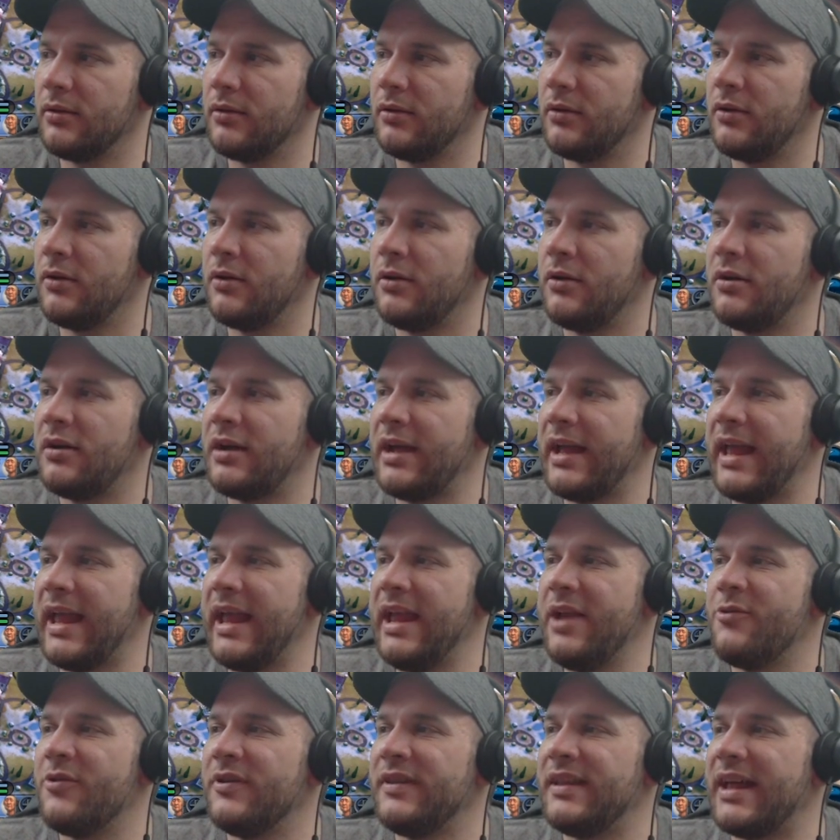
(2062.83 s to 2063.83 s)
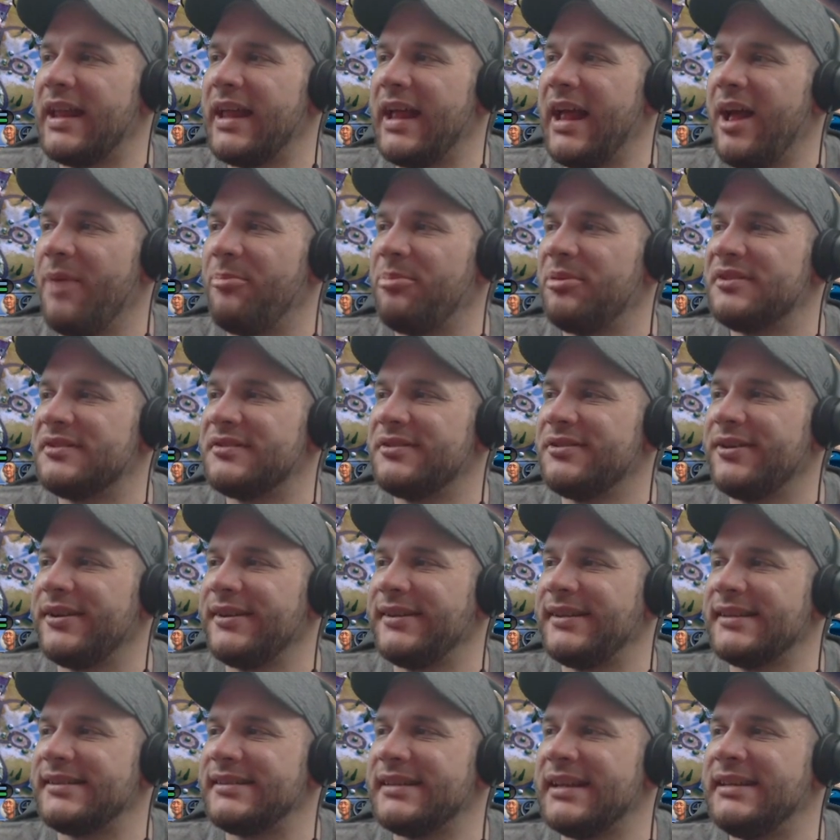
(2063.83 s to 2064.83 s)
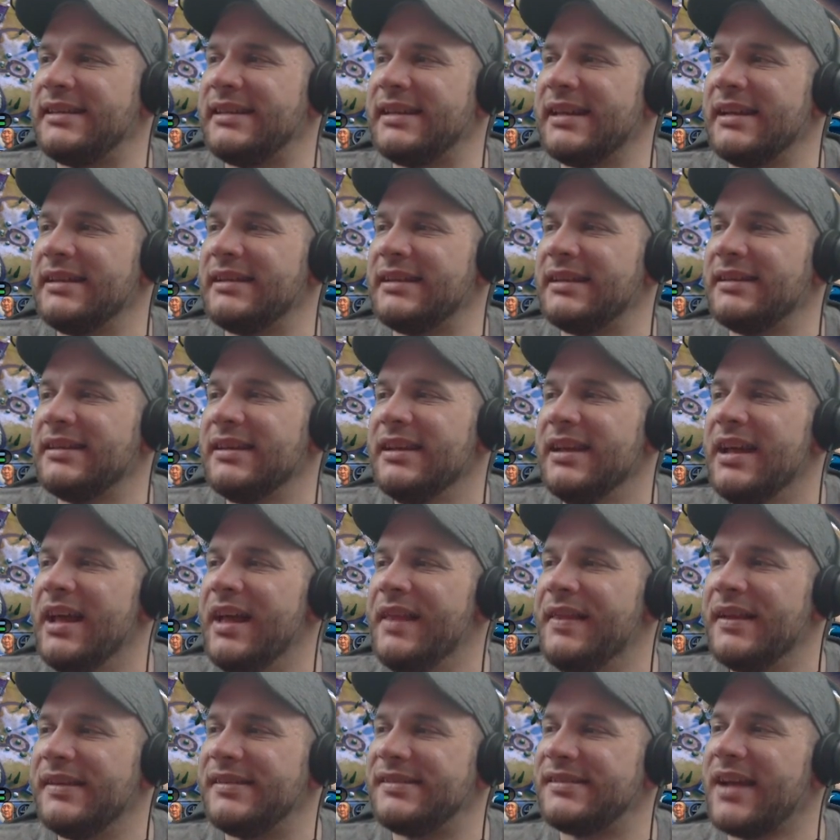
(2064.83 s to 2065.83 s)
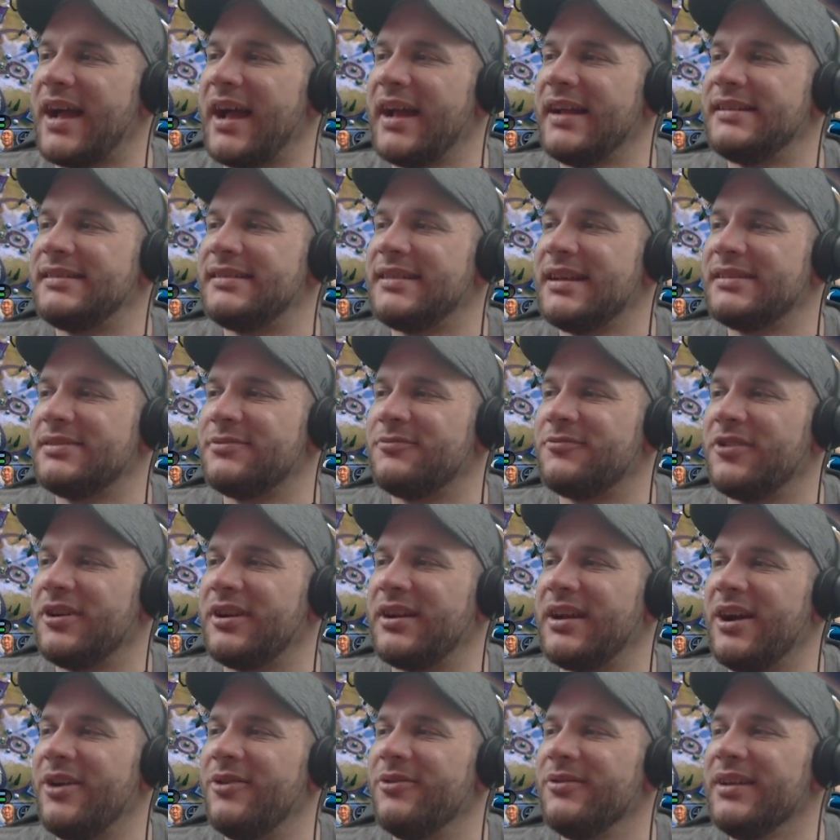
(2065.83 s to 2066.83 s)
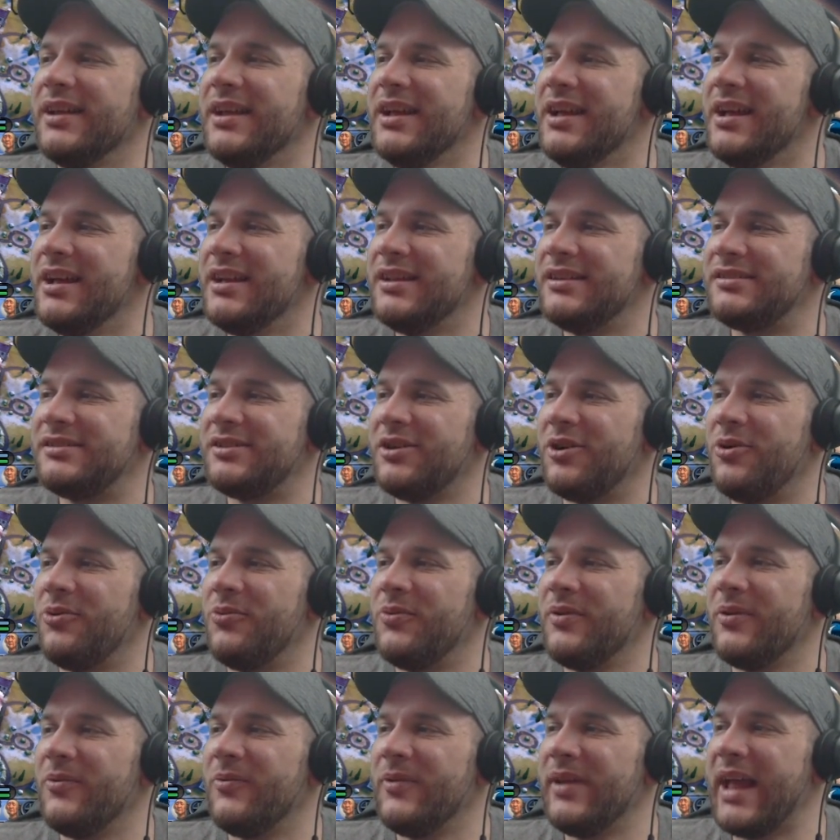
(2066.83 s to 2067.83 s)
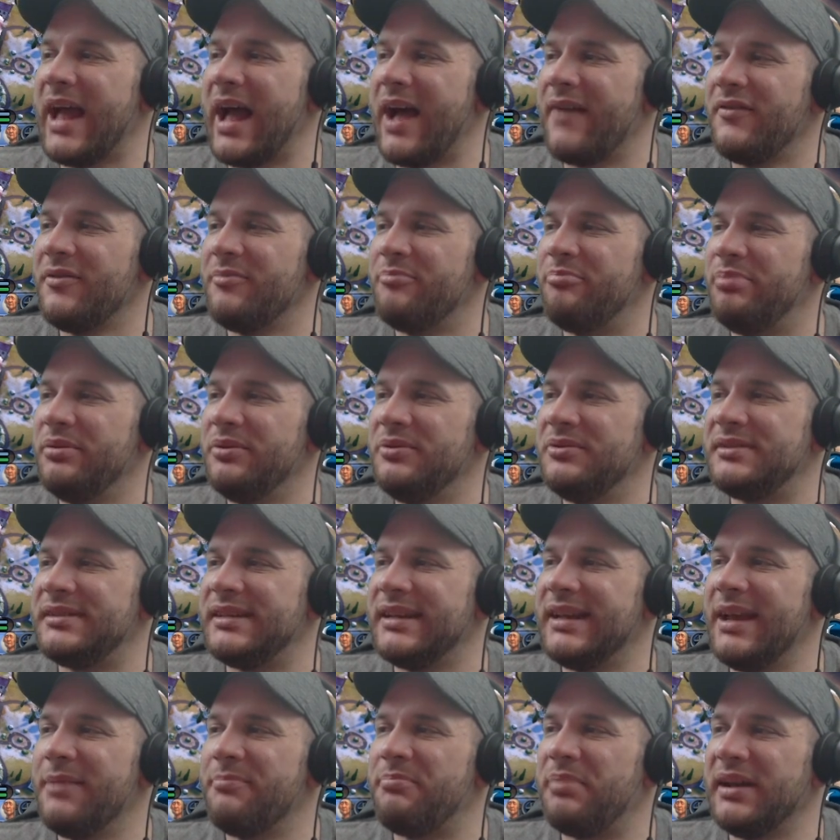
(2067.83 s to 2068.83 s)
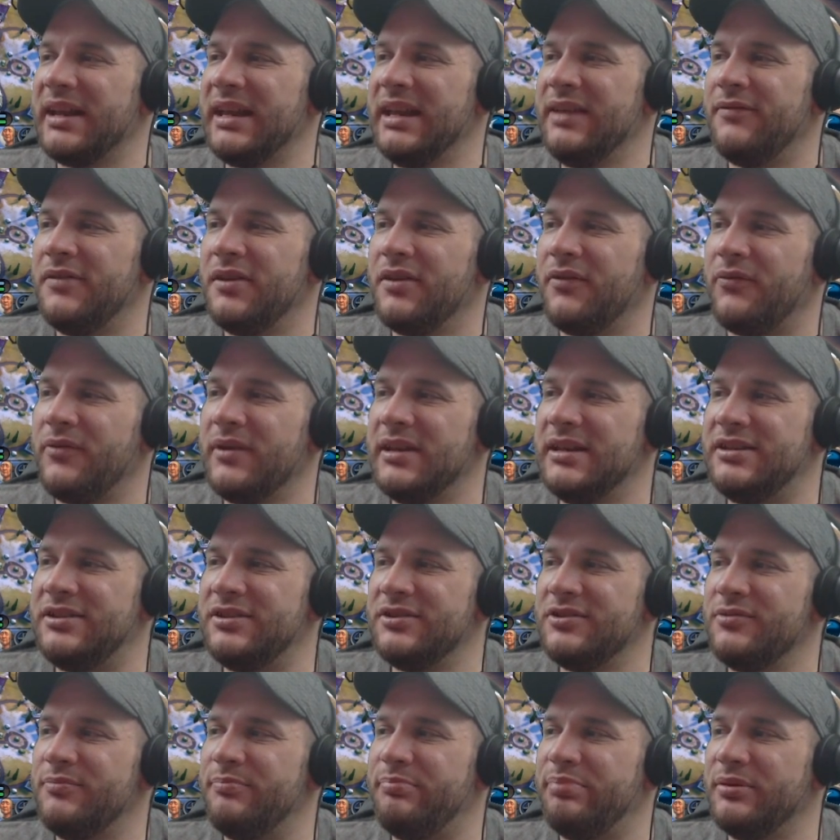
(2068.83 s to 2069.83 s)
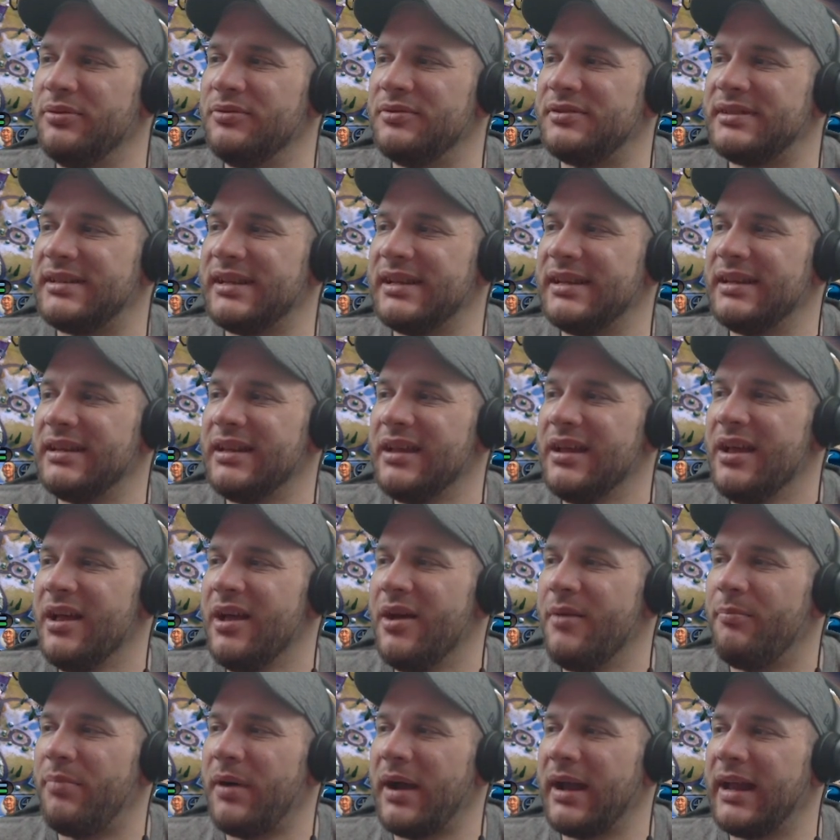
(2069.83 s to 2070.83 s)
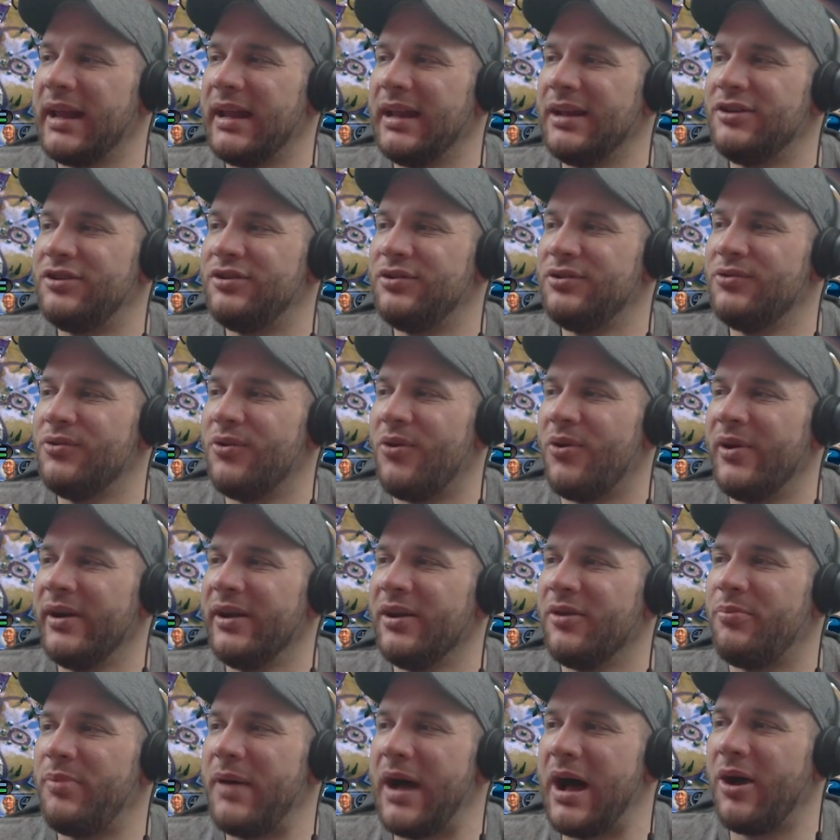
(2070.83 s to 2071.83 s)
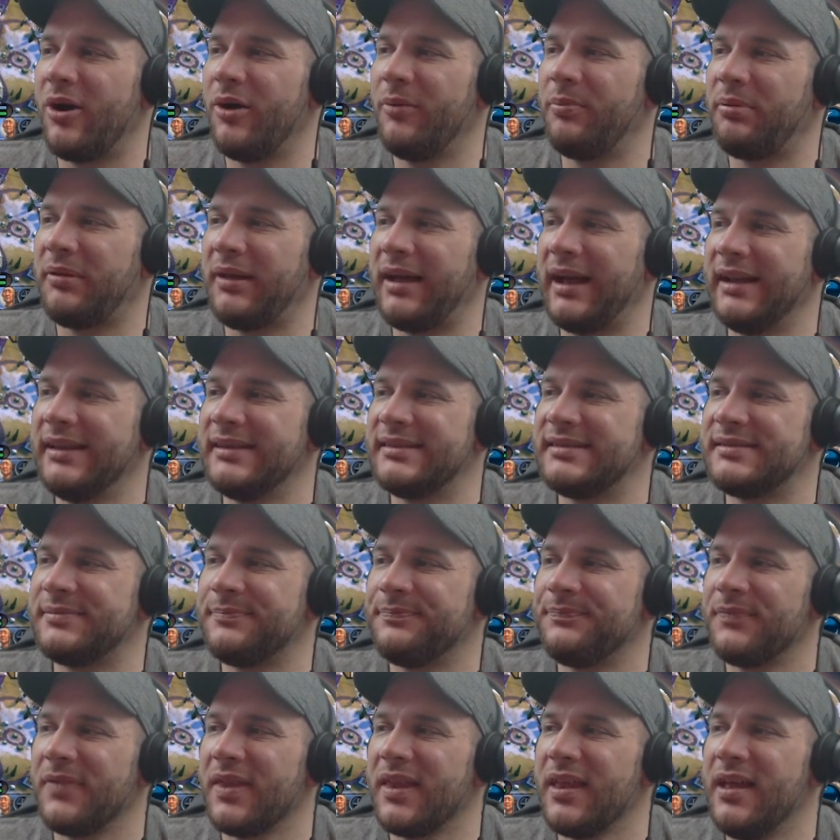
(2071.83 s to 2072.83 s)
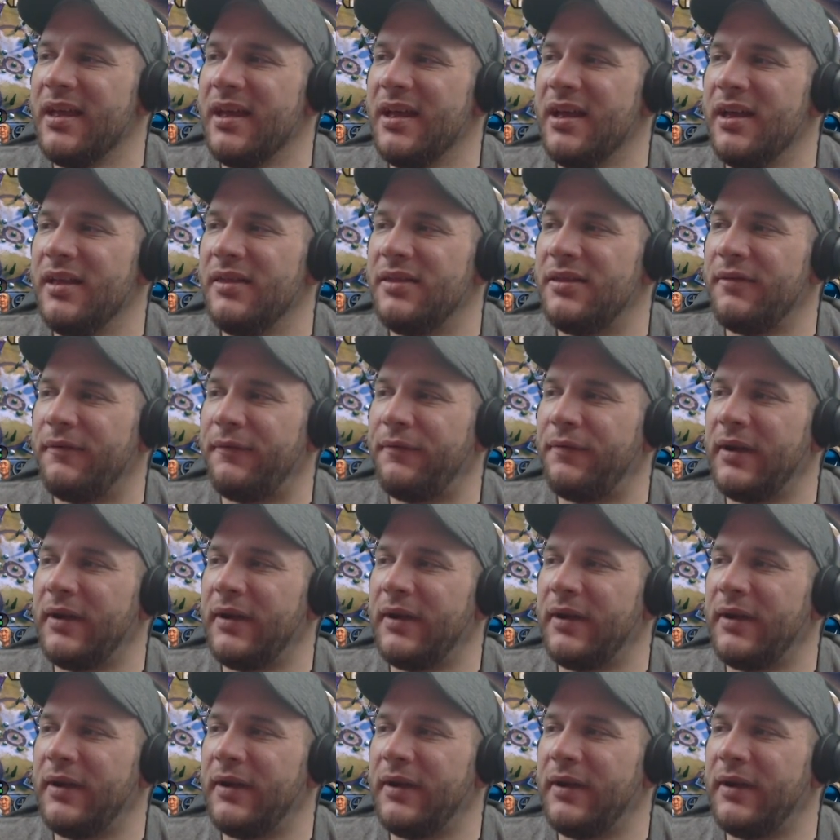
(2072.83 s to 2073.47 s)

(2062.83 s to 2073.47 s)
Oh, I hate when that happens. Look at this. The science doesn't work out. So we haven't boosted it, but even if we do boost it by getting 2 oil power plants, the